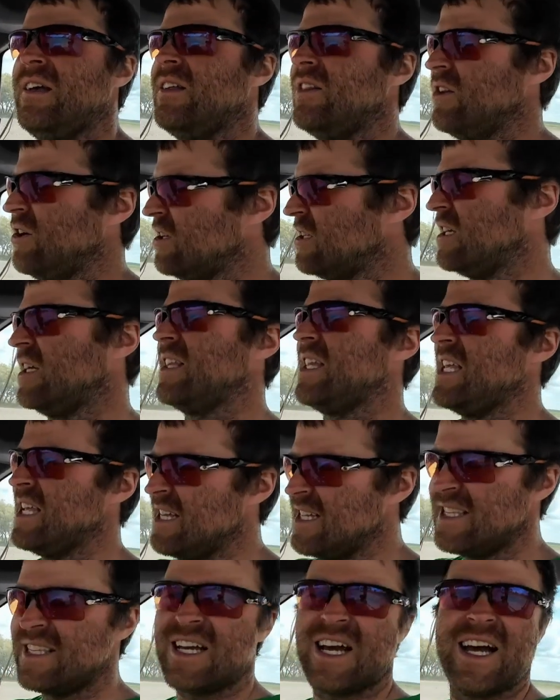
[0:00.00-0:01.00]
looked on the
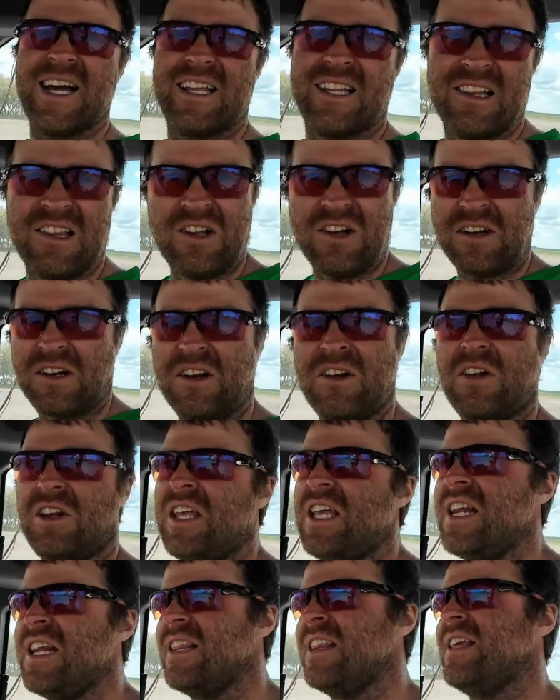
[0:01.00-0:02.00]
inside. It looked
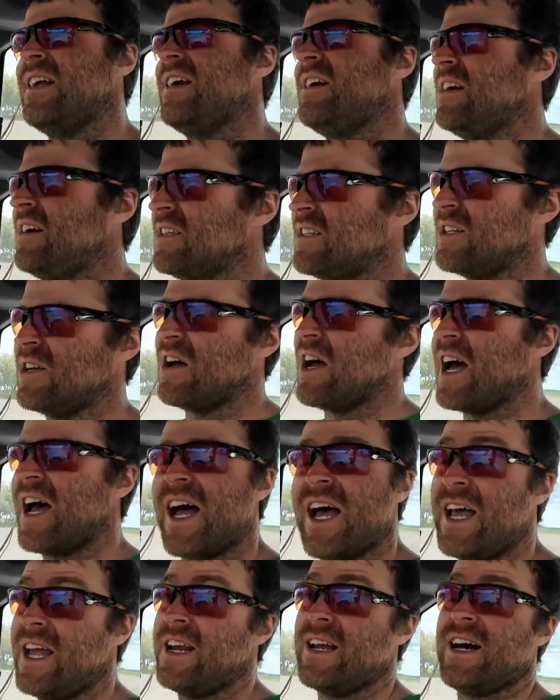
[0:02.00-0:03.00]
clean in there. So
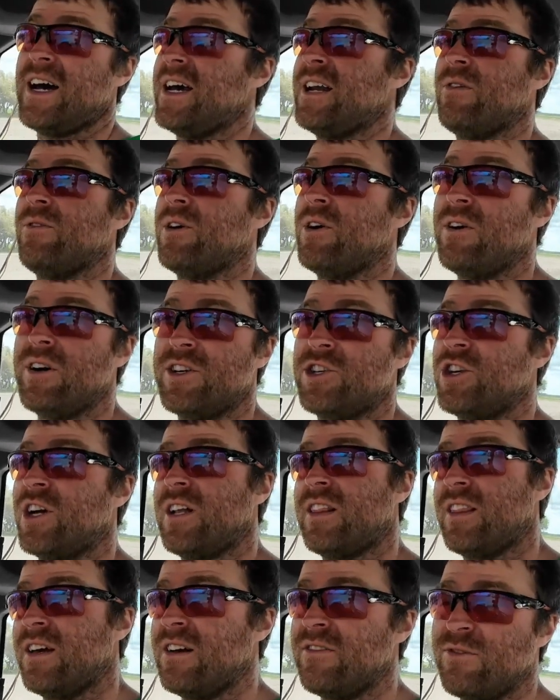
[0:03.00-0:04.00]
I don't know. I
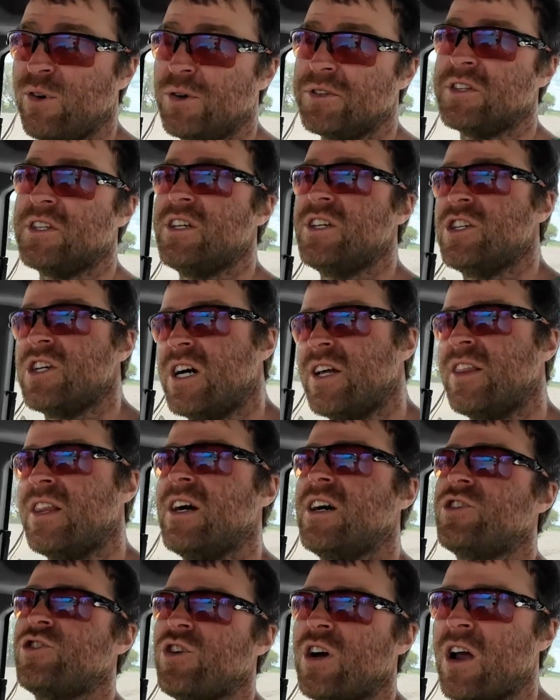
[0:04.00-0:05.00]
checked the voltage on
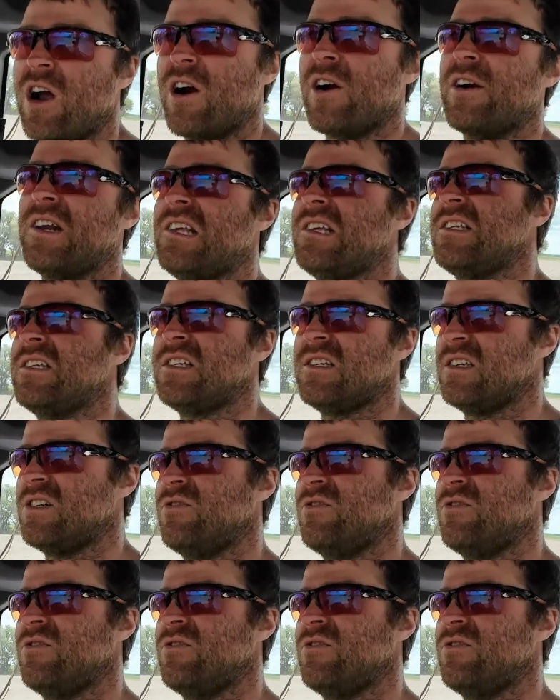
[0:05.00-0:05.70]
the truck harness.